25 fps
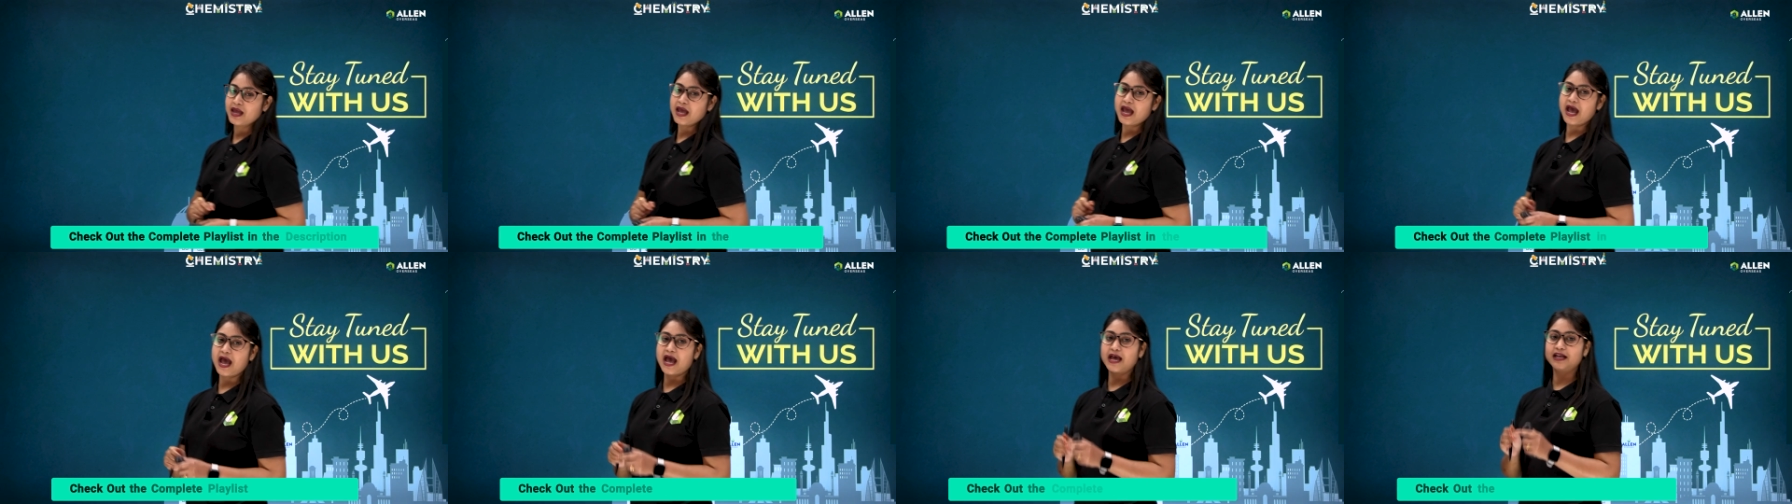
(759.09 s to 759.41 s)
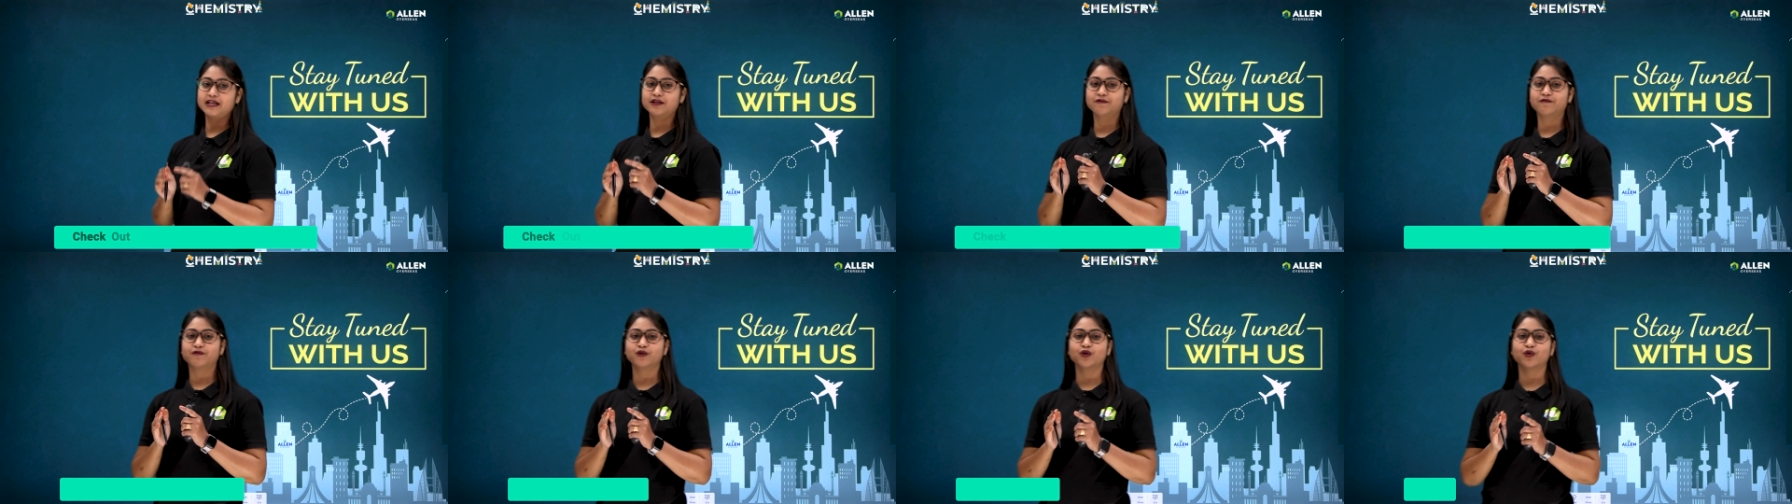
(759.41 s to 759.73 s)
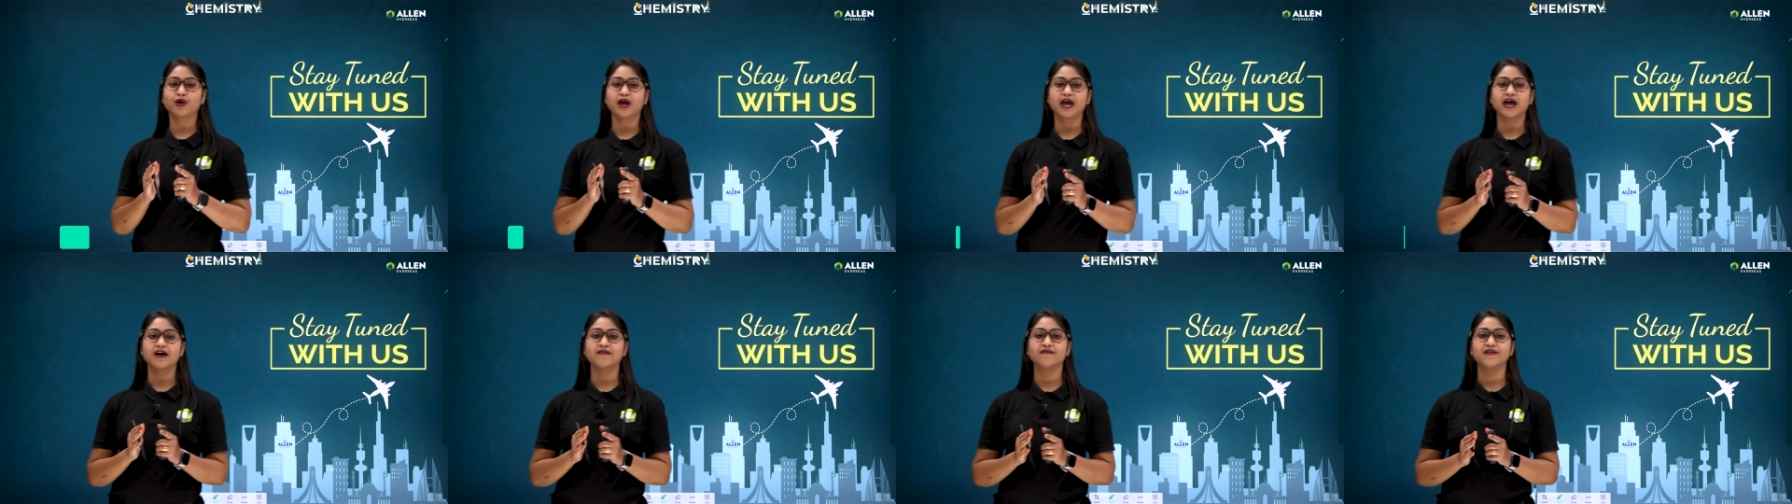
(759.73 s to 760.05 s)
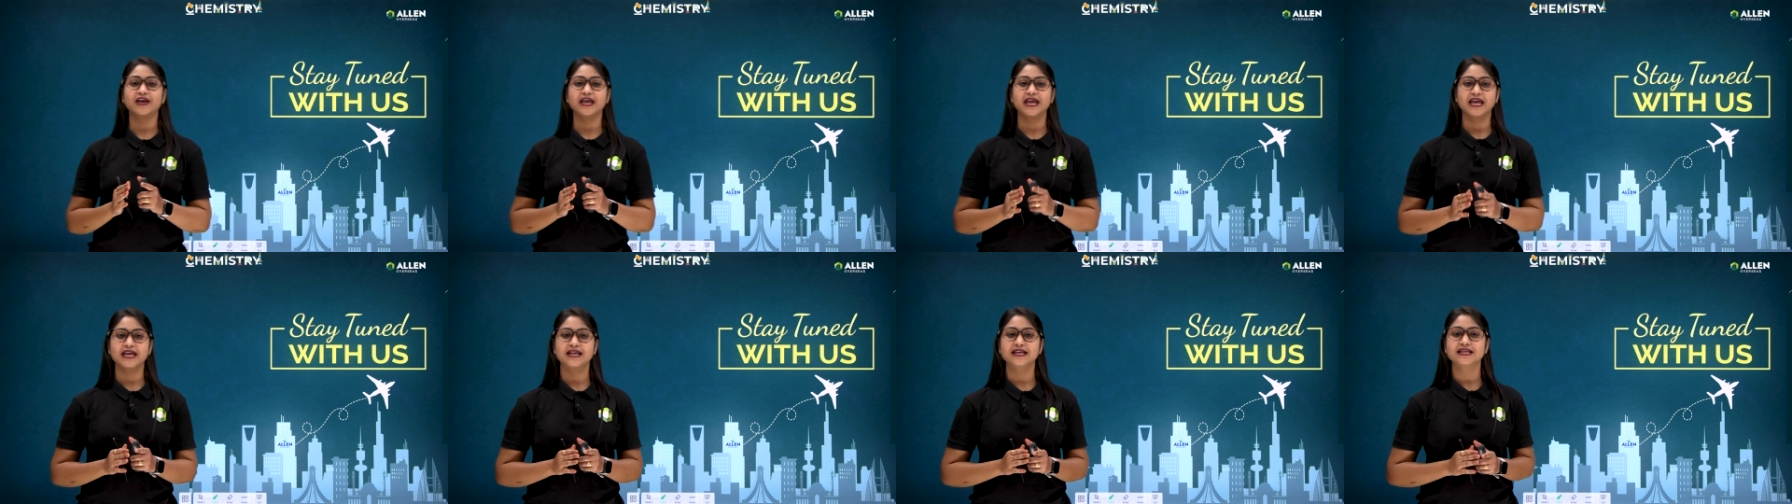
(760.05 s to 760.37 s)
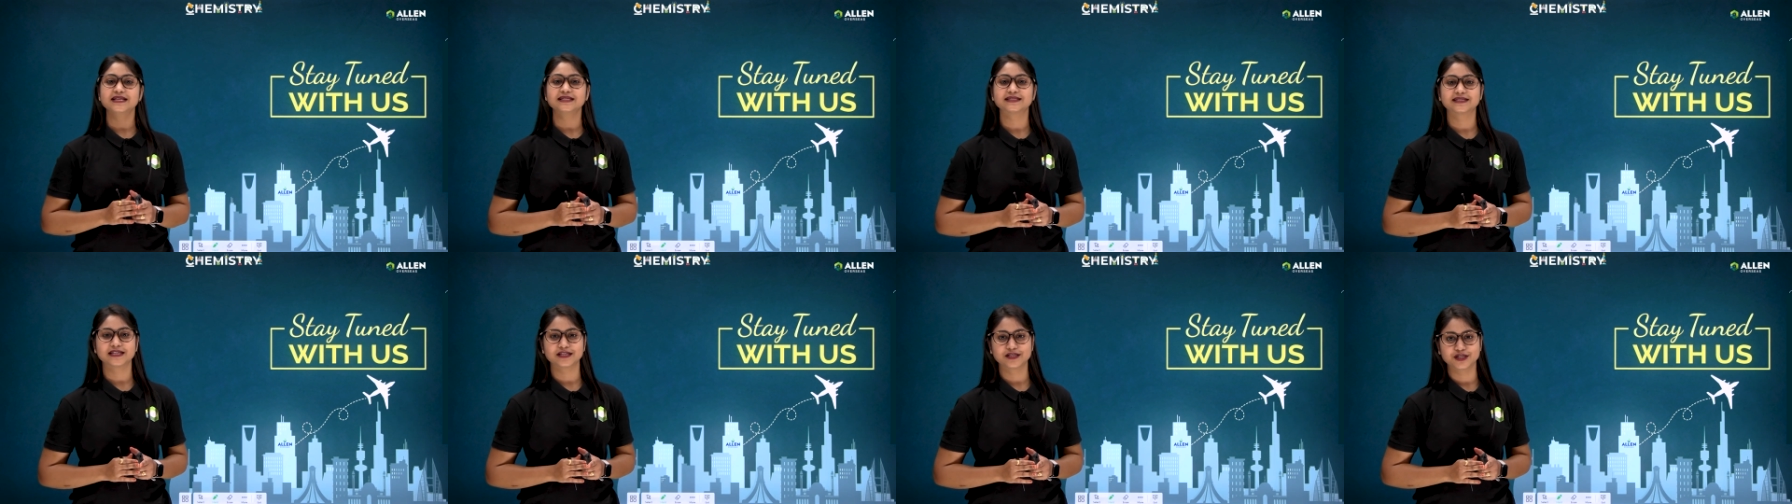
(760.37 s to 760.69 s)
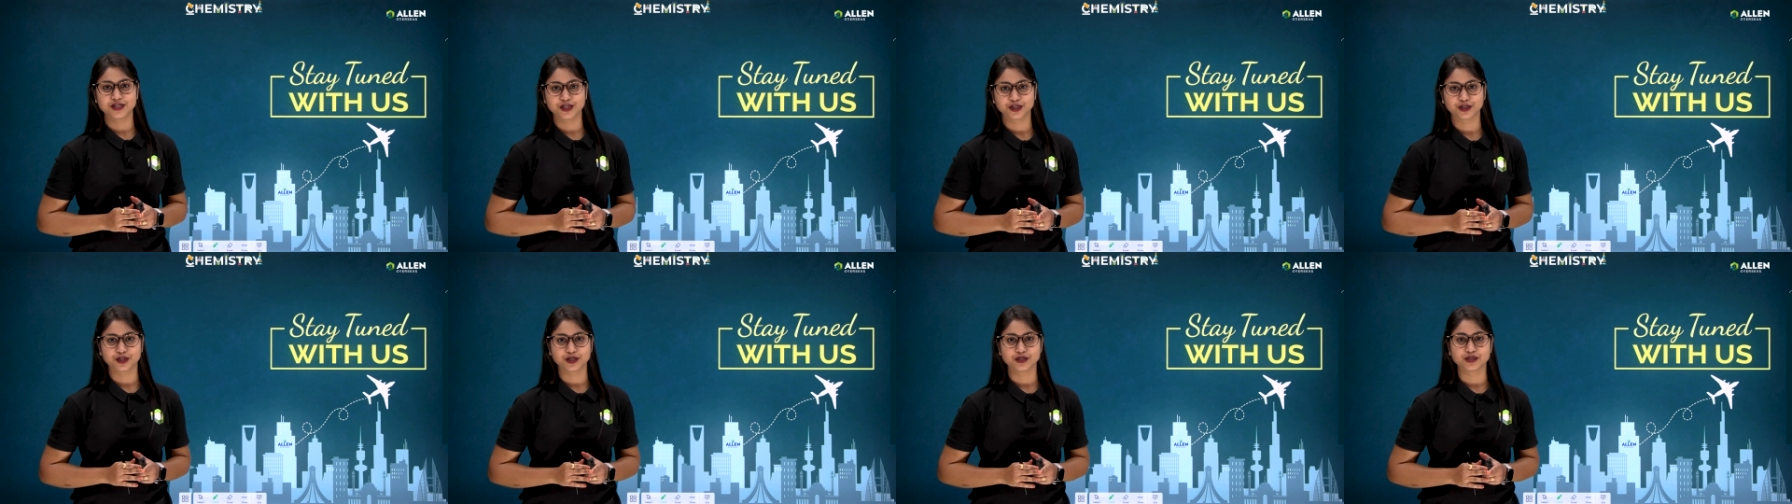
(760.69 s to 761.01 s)
And if you have any
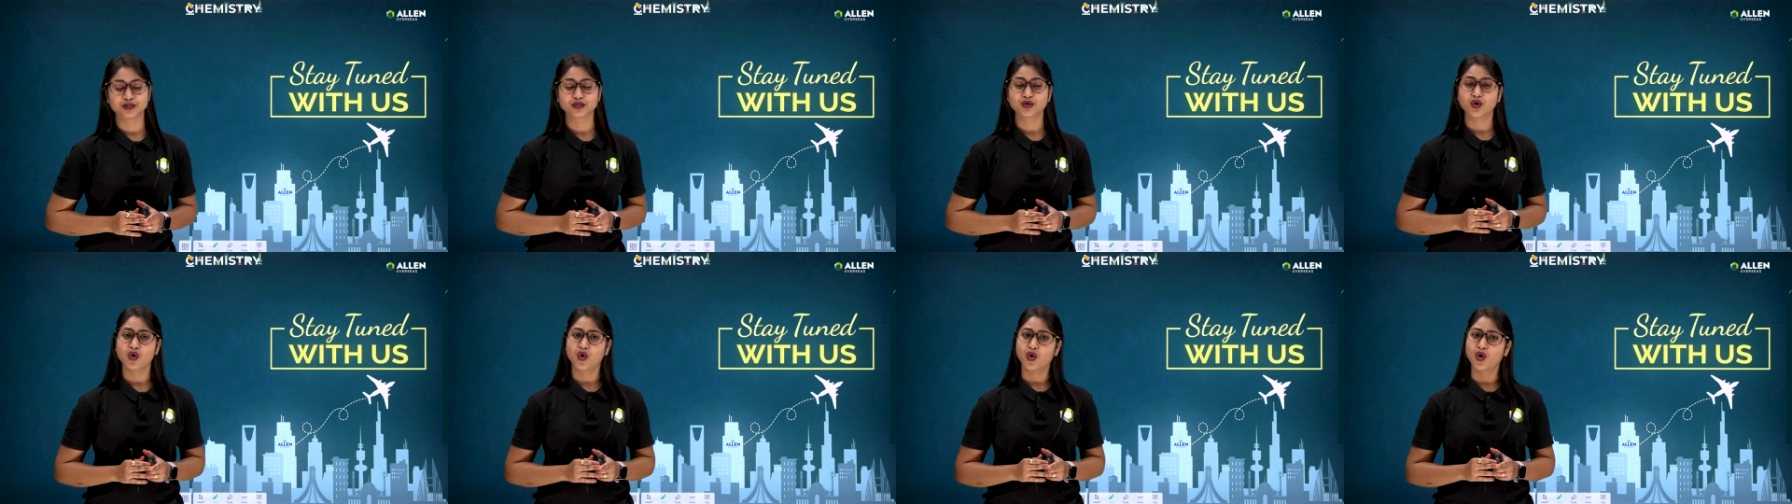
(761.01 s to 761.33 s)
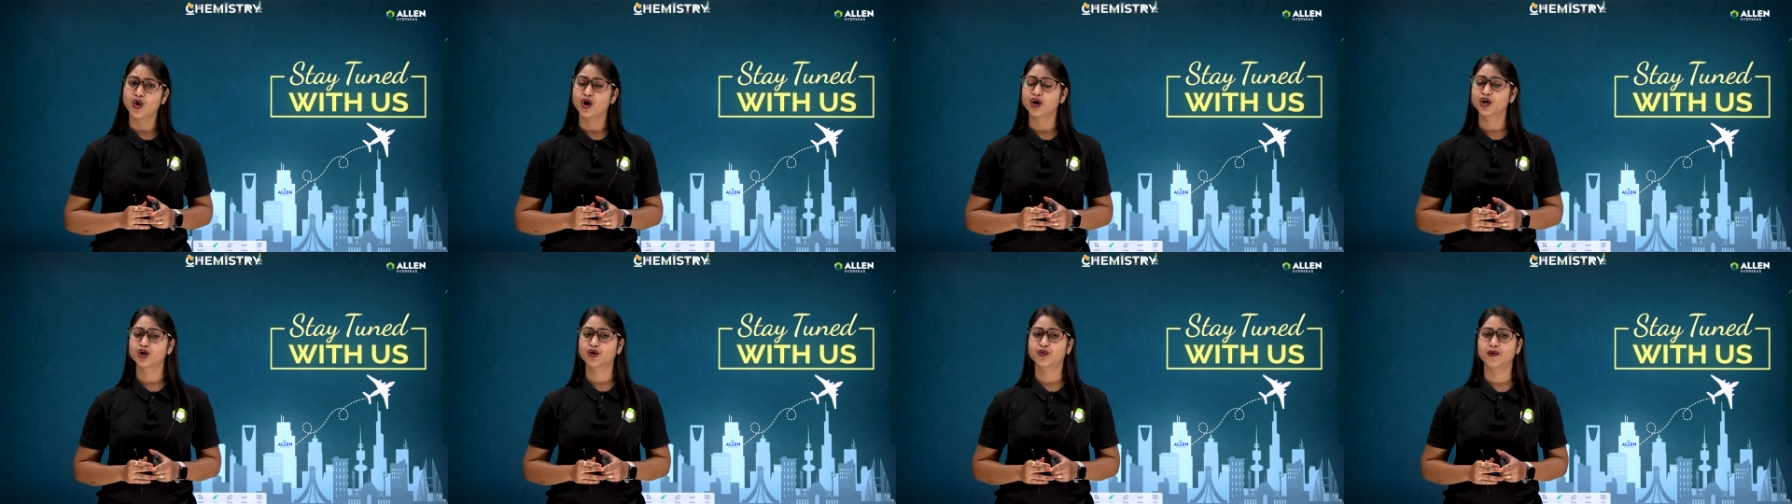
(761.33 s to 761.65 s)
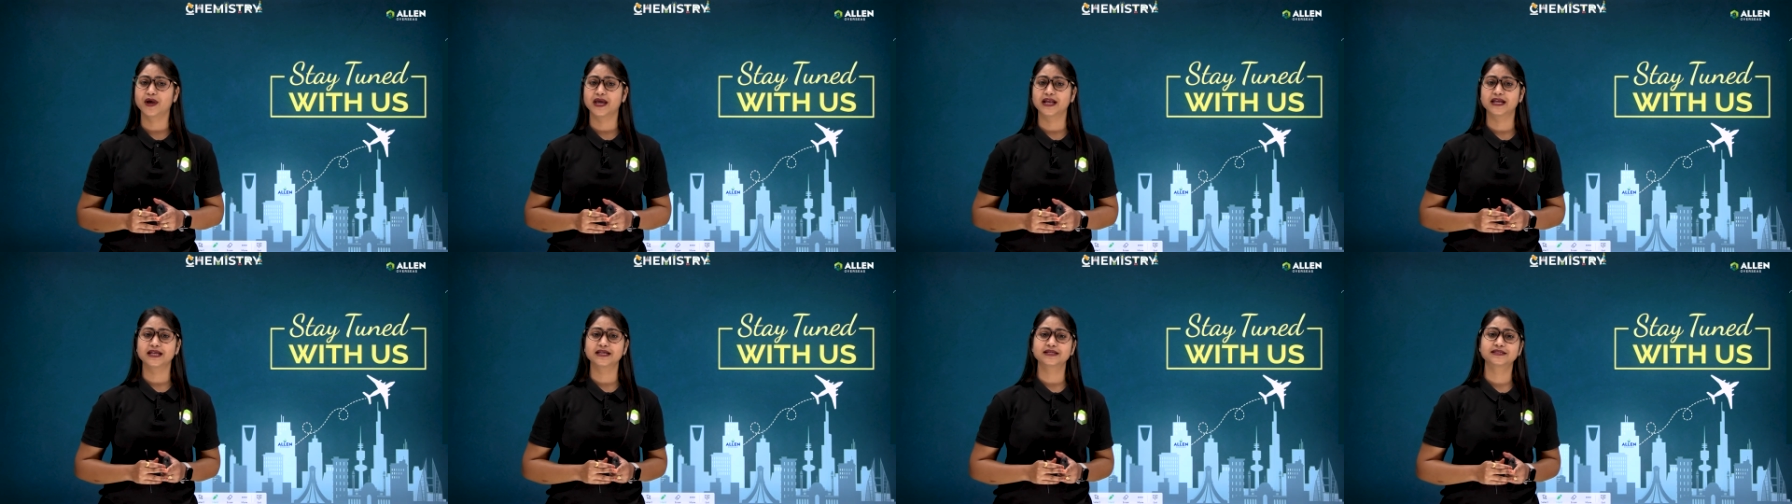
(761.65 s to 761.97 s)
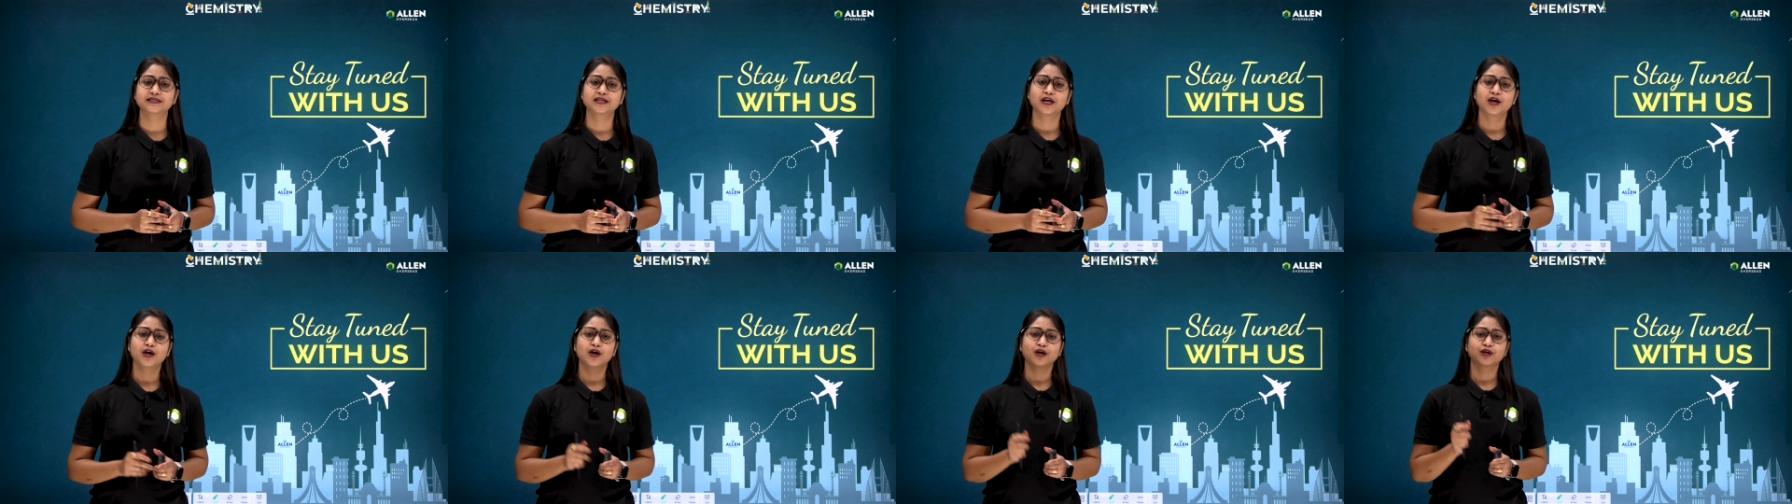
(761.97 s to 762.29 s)
suggestions or queries,